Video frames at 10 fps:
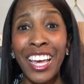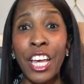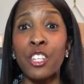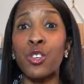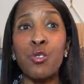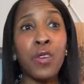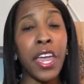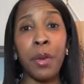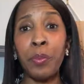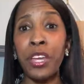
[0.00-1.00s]
So you
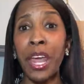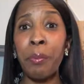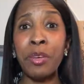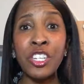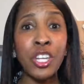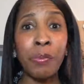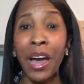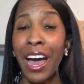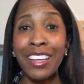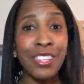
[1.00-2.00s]
can't put ambition
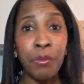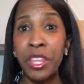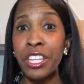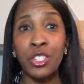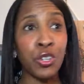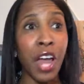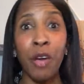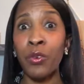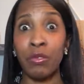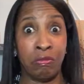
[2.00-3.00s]
behind something that you're
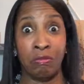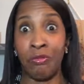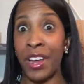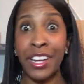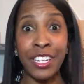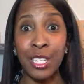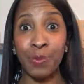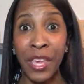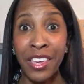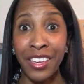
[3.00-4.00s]
not ready to
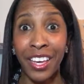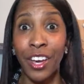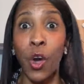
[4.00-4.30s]
speak,